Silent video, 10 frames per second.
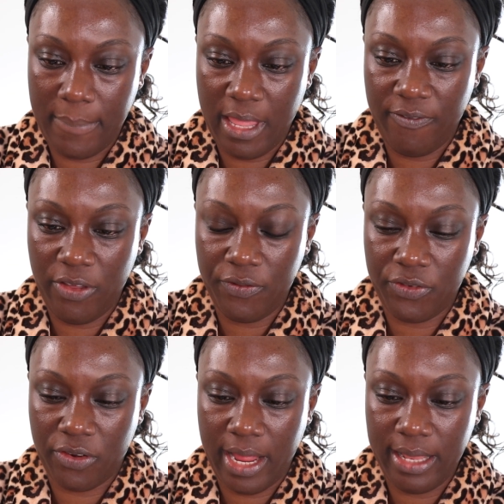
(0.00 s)
If you've
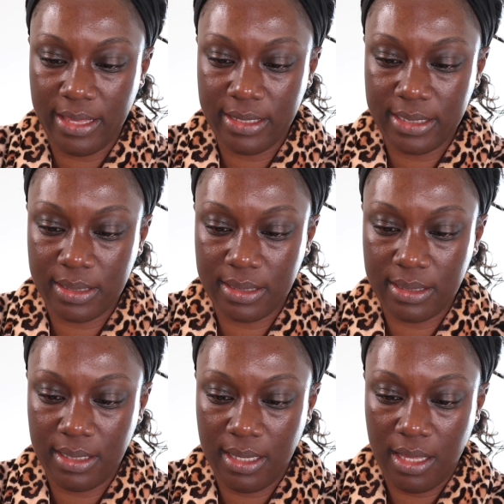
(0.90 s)
tried this
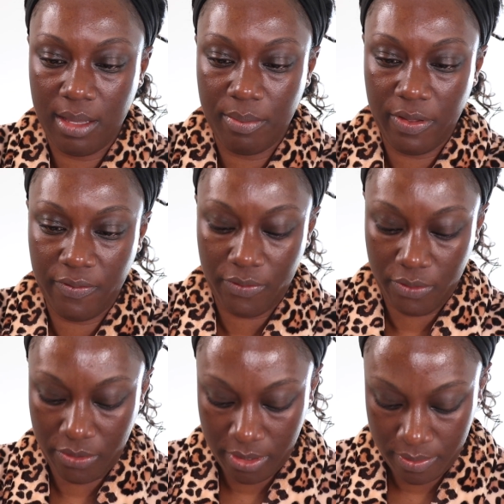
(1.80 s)

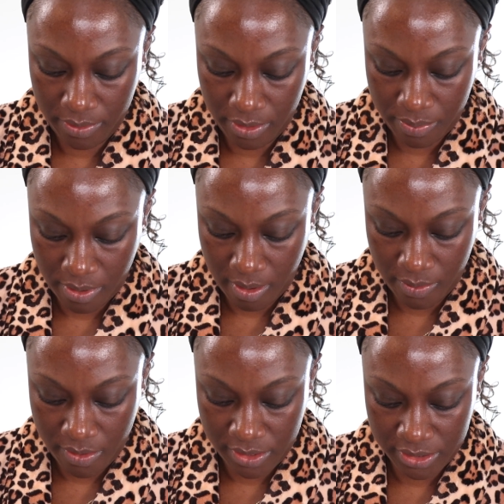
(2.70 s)
before, you probably
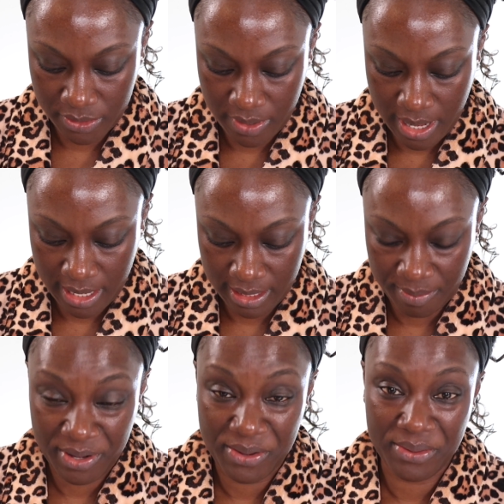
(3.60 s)
want to just go ahead and let
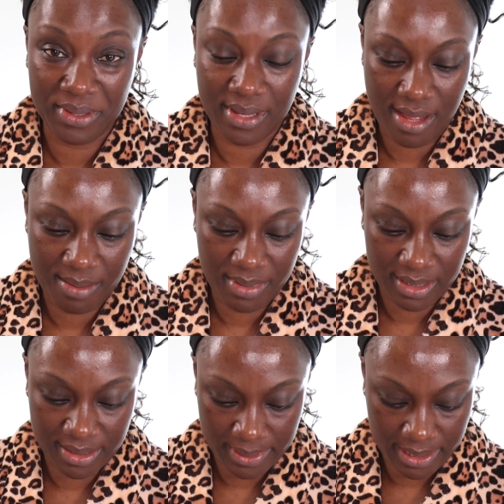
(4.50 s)
me know in the
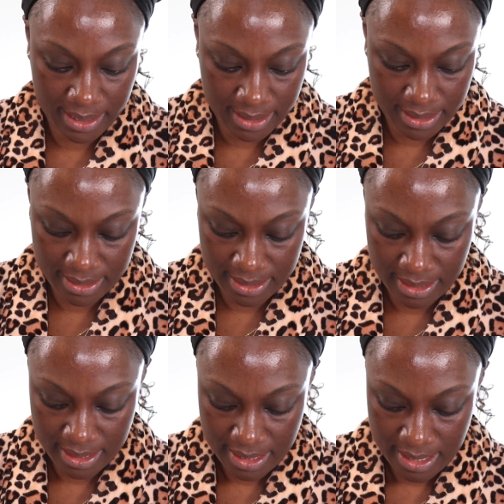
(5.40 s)
comments, because
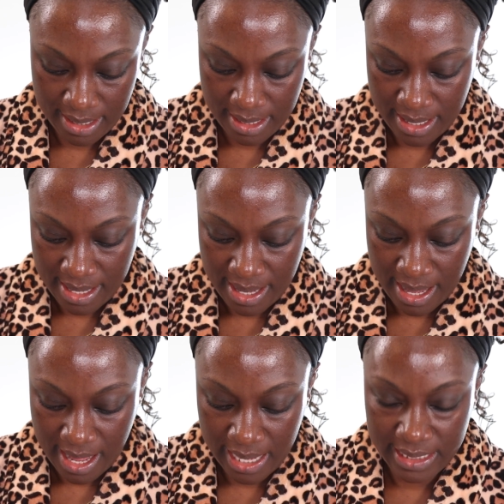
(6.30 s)

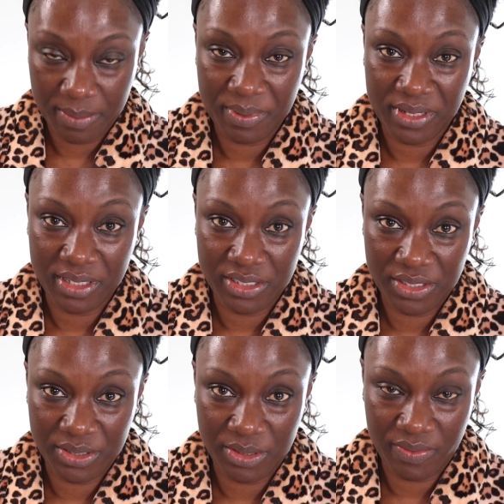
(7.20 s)
I typically
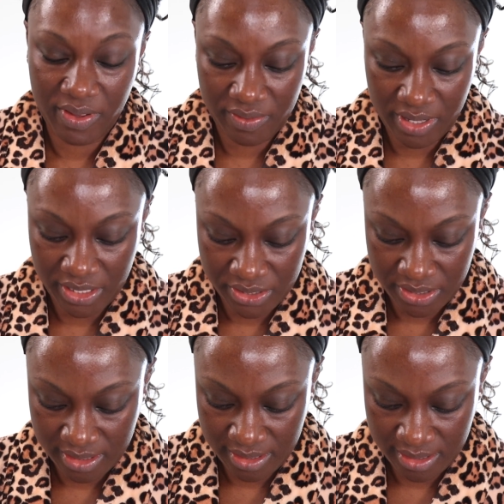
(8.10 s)
just use
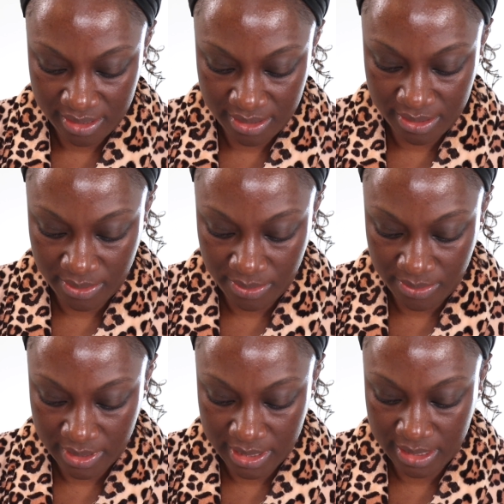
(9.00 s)
foundation. So
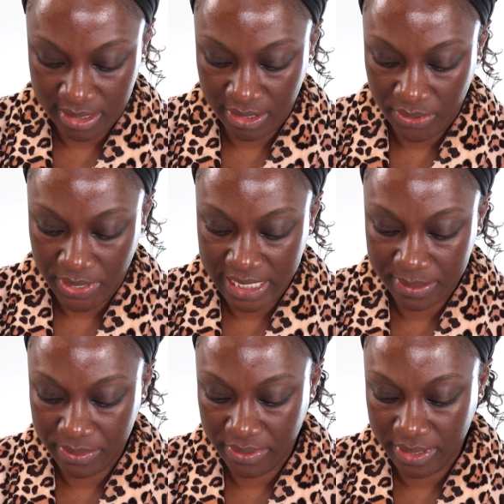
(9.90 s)
this is a new
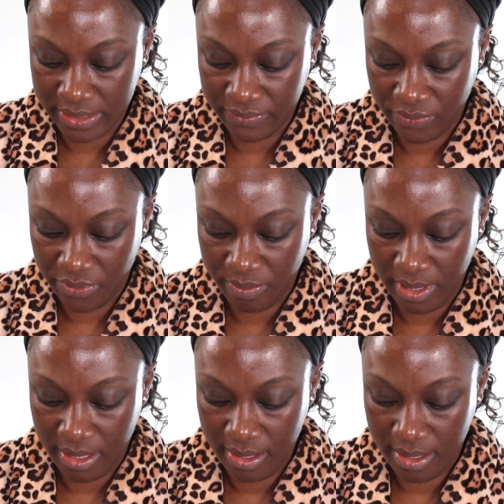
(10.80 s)
experience for me.